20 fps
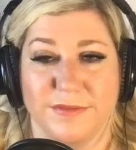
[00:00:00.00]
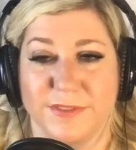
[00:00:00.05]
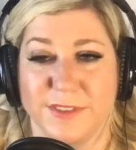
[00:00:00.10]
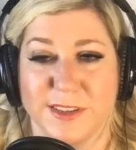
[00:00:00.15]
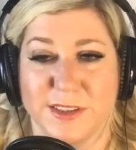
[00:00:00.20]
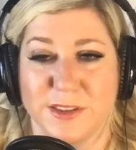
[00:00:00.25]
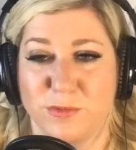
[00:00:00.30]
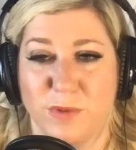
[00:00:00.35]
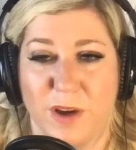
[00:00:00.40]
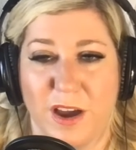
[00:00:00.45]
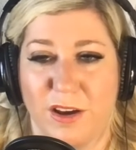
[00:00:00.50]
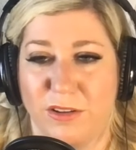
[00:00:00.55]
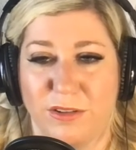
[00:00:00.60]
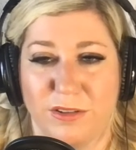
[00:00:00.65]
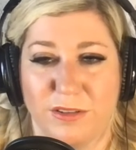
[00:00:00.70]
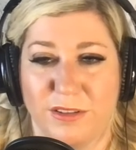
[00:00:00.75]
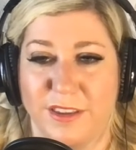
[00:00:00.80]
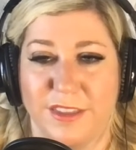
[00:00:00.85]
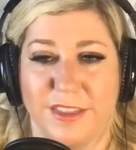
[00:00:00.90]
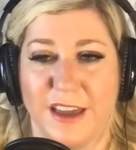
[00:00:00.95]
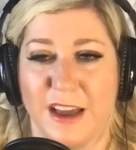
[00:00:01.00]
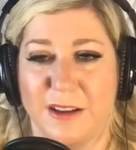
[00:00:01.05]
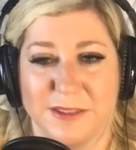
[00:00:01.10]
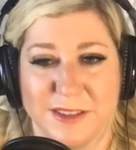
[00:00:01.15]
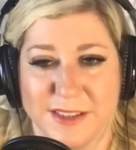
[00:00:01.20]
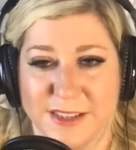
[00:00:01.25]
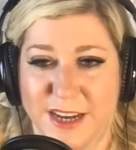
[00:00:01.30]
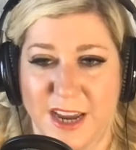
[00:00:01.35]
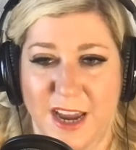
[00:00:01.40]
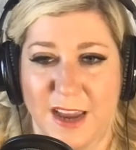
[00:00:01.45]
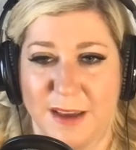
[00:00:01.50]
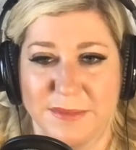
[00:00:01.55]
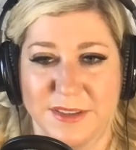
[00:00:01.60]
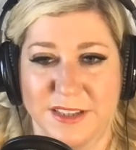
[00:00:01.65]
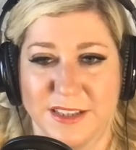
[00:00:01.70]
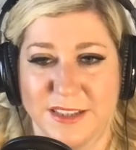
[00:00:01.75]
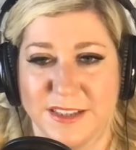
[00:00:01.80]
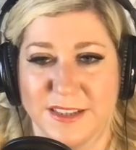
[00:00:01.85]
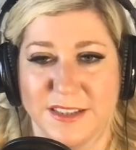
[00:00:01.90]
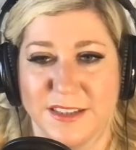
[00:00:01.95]
swell 1,000 times.
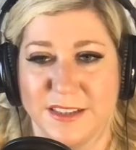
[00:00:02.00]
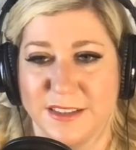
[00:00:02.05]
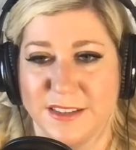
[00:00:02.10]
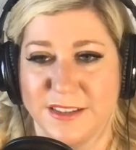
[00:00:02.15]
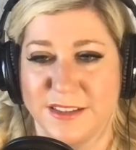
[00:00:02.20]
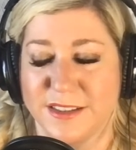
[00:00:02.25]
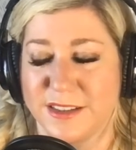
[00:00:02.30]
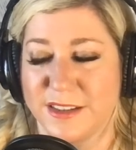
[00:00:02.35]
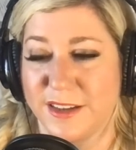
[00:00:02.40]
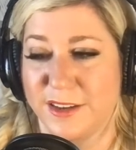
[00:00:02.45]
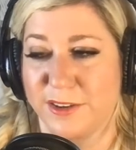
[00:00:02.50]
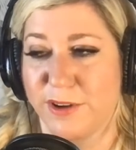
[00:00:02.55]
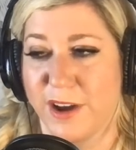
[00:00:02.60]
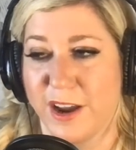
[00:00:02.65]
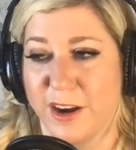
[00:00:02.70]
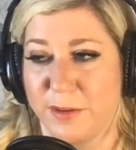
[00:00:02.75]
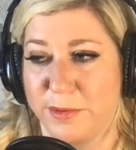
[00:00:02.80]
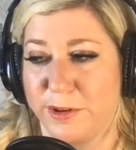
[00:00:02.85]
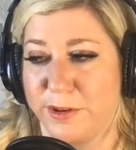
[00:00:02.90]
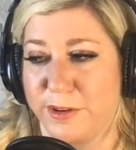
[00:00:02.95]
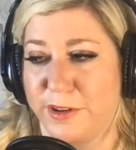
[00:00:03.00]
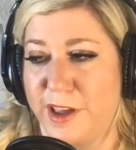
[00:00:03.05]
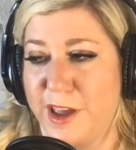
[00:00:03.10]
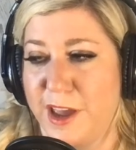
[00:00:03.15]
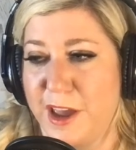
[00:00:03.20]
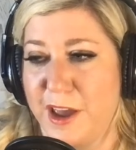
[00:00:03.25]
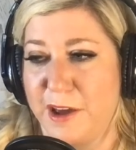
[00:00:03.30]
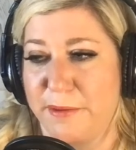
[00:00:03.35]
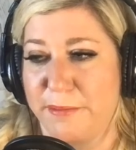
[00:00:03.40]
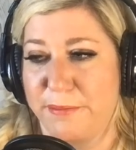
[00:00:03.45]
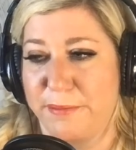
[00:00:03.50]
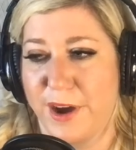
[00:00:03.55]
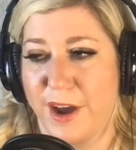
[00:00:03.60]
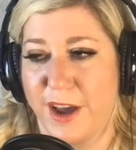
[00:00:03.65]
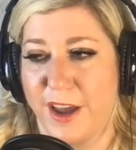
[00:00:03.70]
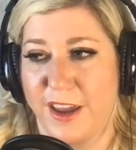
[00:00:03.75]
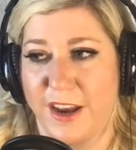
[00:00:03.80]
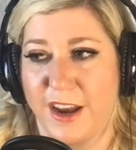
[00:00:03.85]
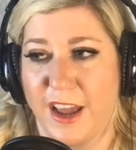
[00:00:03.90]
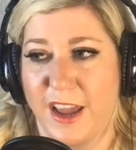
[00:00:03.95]
It's incredible.
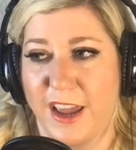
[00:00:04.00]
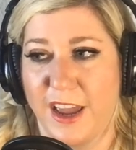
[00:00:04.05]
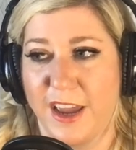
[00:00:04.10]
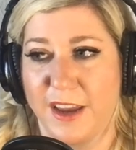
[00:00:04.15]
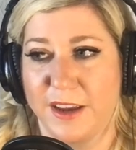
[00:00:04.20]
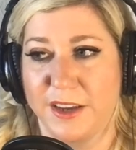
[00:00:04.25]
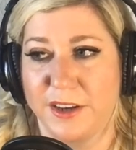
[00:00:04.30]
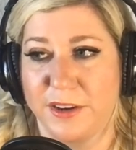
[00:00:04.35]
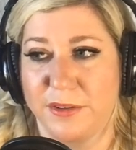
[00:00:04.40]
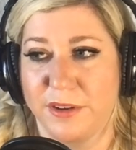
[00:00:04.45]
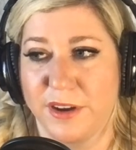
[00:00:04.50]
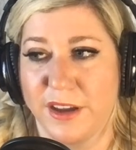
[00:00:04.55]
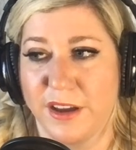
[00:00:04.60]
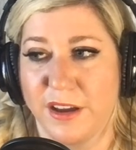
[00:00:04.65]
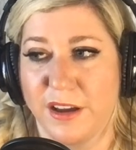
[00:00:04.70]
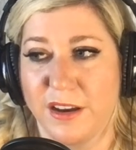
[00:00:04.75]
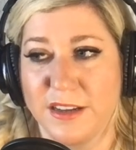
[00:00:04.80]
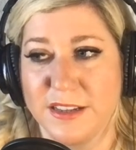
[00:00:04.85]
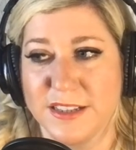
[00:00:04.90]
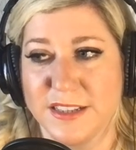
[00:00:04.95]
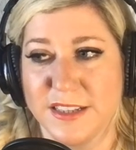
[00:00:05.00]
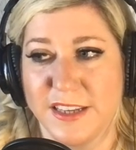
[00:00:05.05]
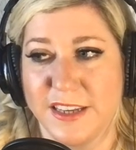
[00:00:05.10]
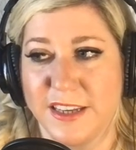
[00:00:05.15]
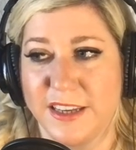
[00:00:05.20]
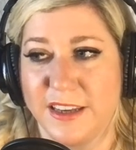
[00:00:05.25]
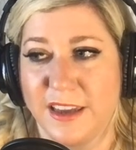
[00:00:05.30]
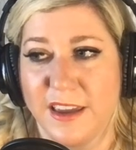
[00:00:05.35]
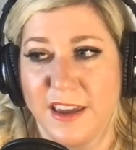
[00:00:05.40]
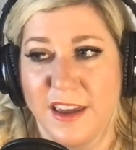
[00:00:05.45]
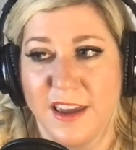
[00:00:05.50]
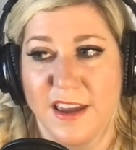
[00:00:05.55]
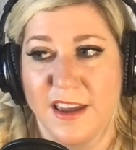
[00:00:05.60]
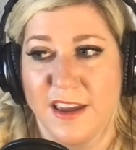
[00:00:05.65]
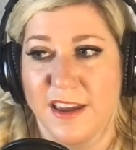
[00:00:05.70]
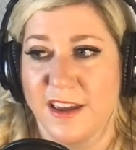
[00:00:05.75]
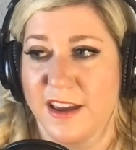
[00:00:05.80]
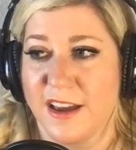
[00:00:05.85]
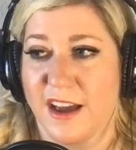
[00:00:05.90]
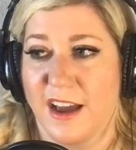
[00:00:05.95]
But I honestly,
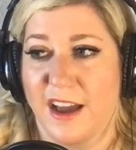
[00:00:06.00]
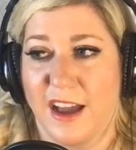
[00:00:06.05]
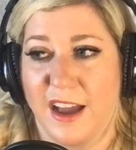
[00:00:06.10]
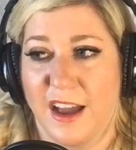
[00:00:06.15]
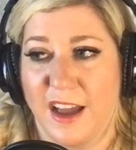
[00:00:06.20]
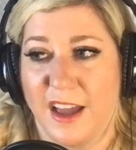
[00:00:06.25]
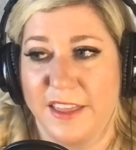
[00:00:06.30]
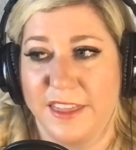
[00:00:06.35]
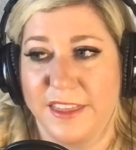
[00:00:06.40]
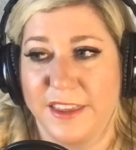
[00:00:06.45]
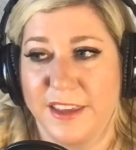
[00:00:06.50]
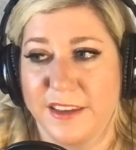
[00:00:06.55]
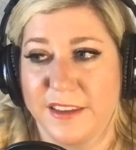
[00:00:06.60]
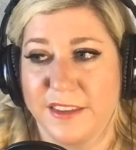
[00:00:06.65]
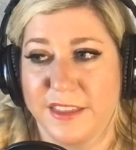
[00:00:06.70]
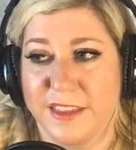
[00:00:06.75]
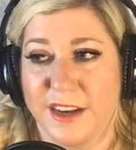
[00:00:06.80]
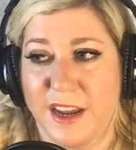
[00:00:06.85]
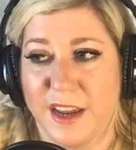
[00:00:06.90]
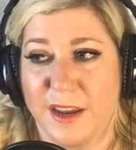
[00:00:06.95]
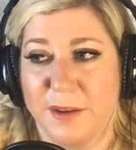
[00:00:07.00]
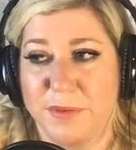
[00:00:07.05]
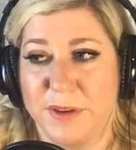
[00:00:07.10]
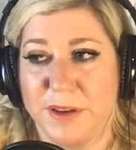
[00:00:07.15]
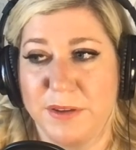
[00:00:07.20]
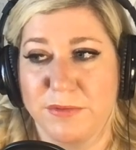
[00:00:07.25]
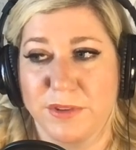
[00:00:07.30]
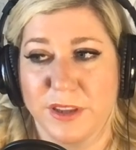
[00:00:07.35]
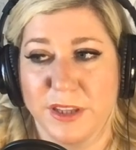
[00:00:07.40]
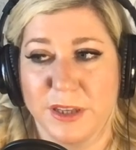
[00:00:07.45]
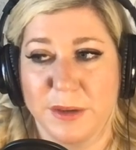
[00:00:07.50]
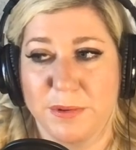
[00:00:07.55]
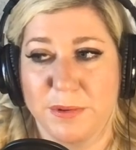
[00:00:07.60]
I think that I'd be really